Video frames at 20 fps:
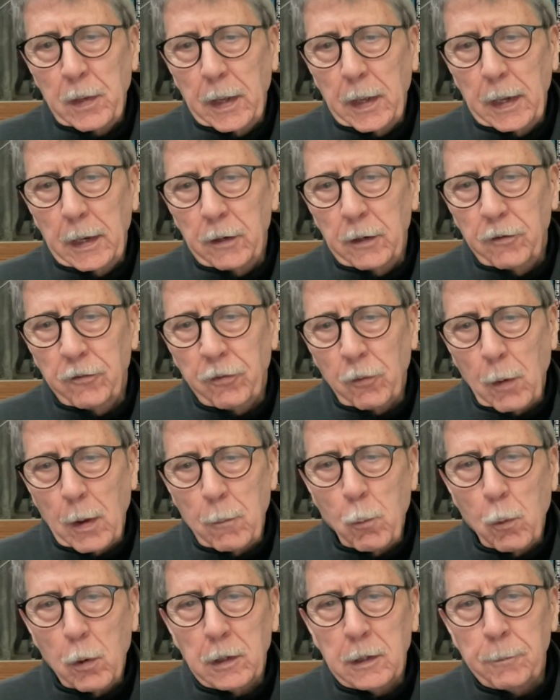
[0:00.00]
And so I
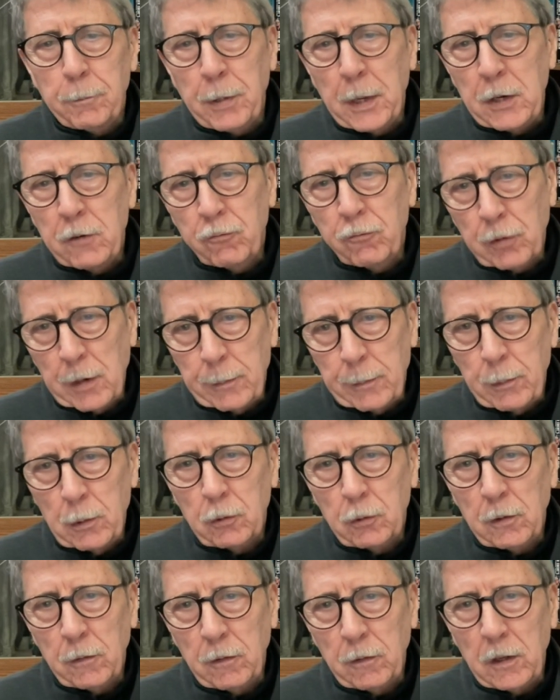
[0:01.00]
wanted to pay
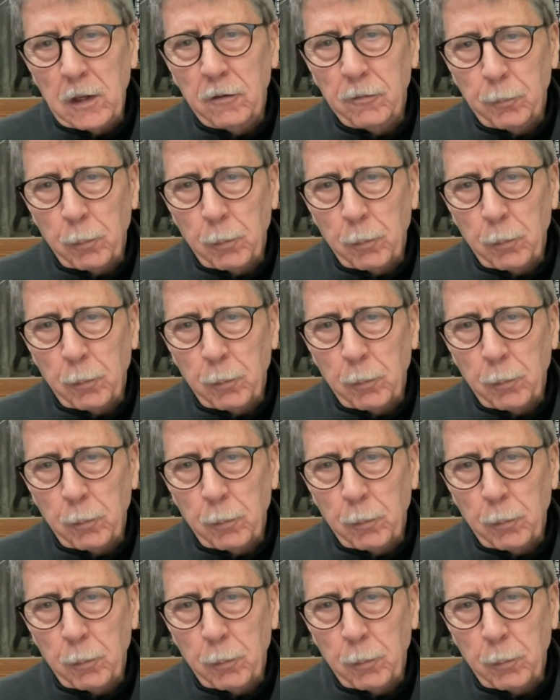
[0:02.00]
tribute to these